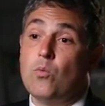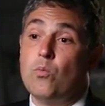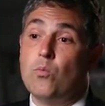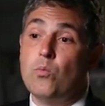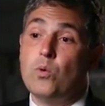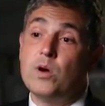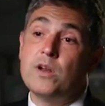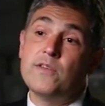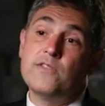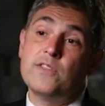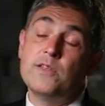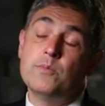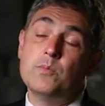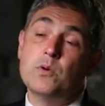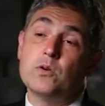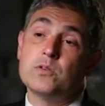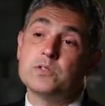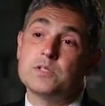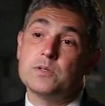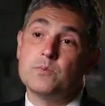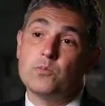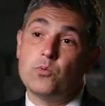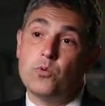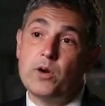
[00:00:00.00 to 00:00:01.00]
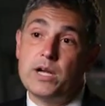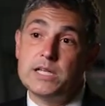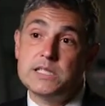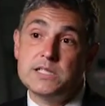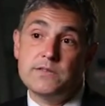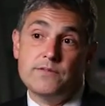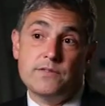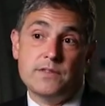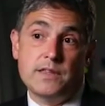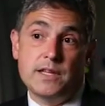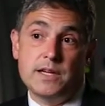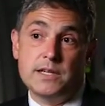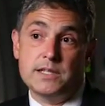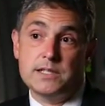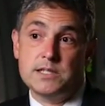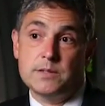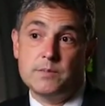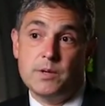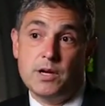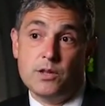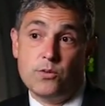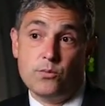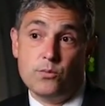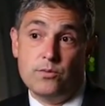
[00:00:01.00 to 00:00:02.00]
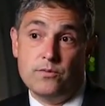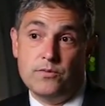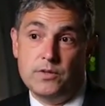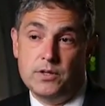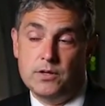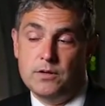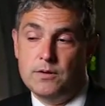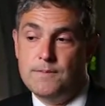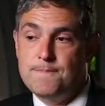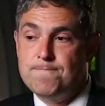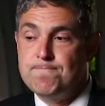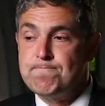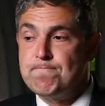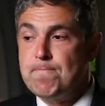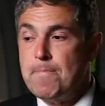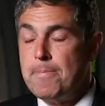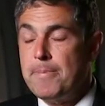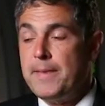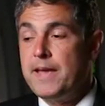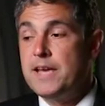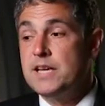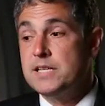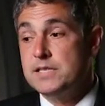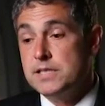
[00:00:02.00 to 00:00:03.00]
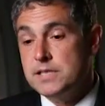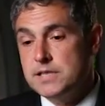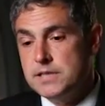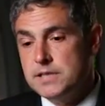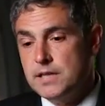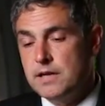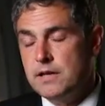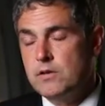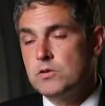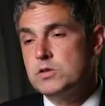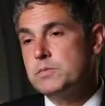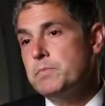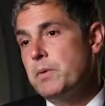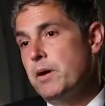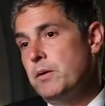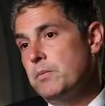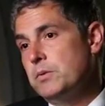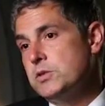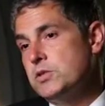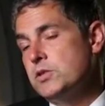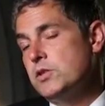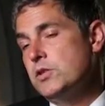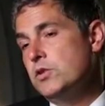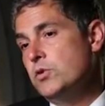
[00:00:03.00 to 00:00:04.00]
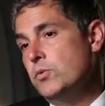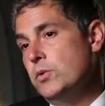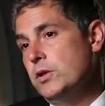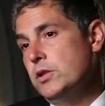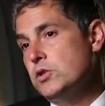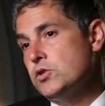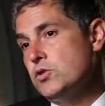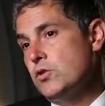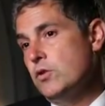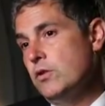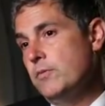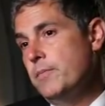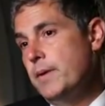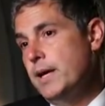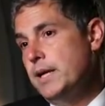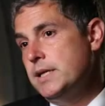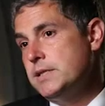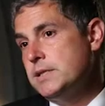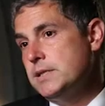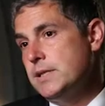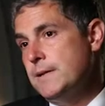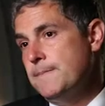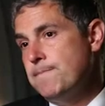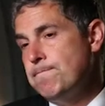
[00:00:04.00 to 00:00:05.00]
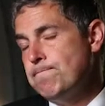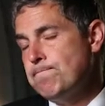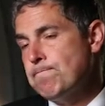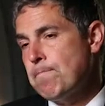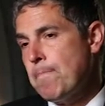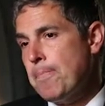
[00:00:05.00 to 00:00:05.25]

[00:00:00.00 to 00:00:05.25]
One of the most impressive things about the reveal is a study that was published in the New England Journal of Medicine.